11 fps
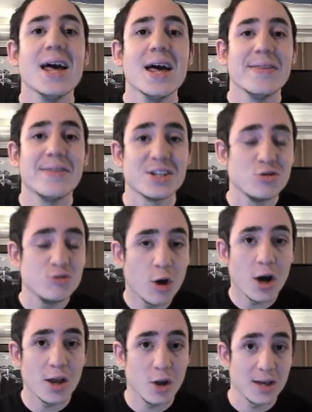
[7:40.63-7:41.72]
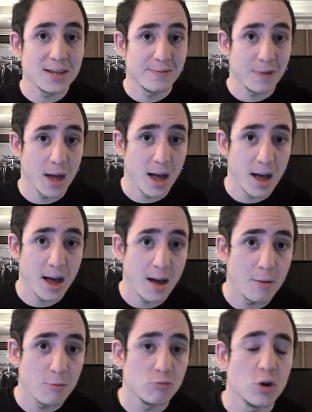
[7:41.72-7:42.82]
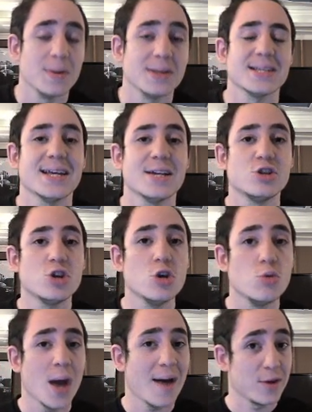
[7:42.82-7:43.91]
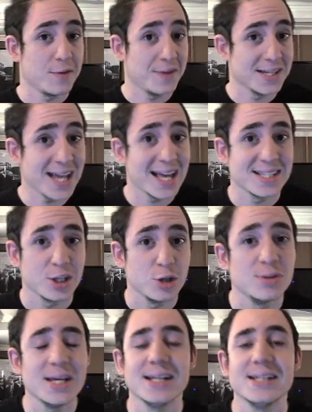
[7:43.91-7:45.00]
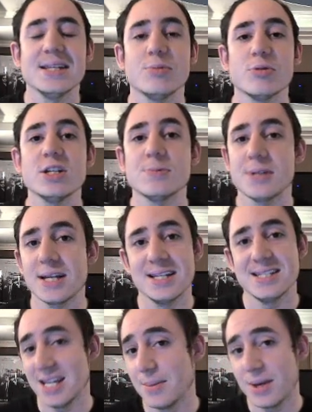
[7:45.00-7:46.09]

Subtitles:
There's not a lot of room, as I said, to have a fantastic utility breach, particularly Dema.